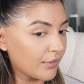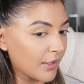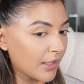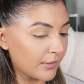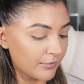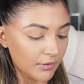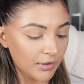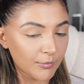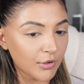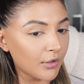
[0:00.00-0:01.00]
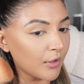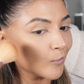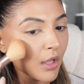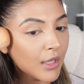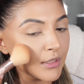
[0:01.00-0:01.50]
and then I'm gonna
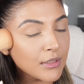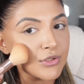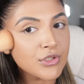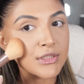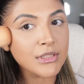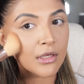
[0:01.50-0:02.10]
lightly just